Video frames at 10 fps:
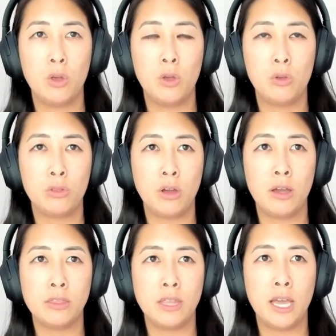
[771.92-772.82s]
who
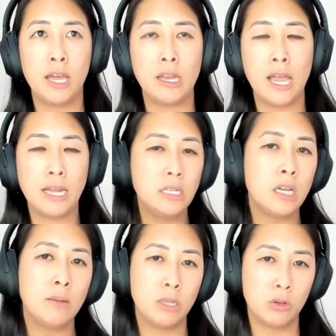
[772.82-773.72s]
thought that
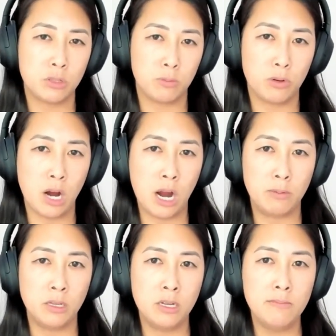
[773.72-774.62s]
anytime there was a
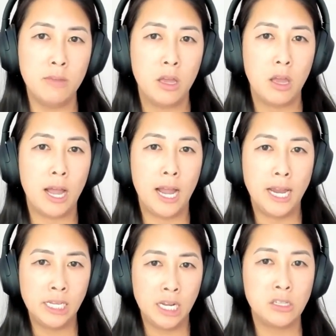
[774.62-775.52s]
problem,
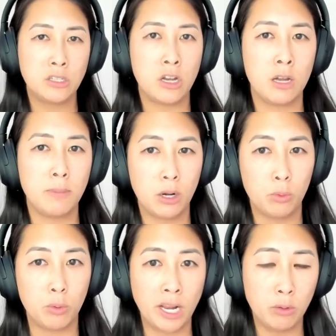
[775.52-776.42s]
I needed to talk about it
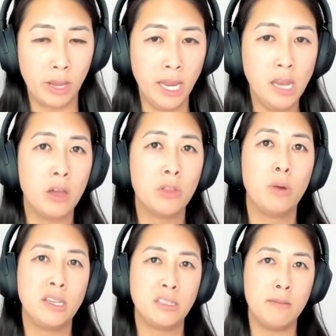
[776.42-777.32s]
right away.
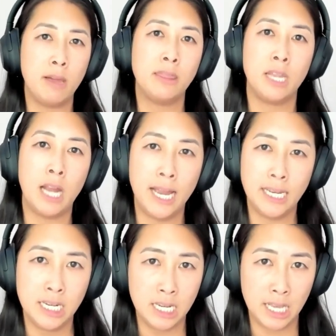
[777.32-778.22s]
Otherwise, it meant that I
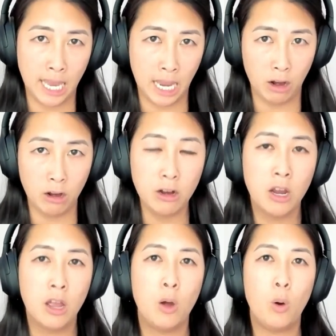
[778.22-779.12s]
didn't care.
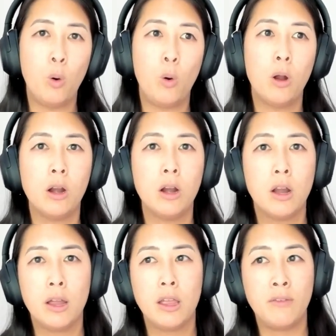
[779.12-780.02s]
Or
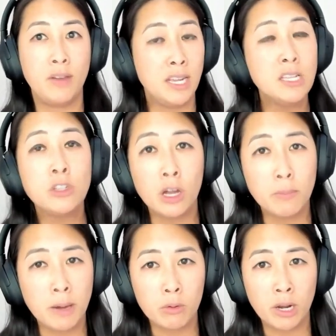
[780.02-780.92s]
if I didn't talk
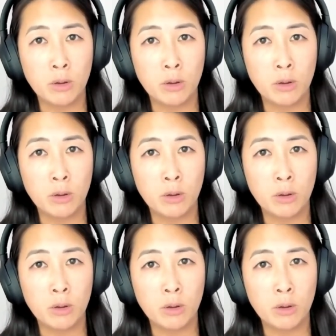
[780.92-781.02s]
about it right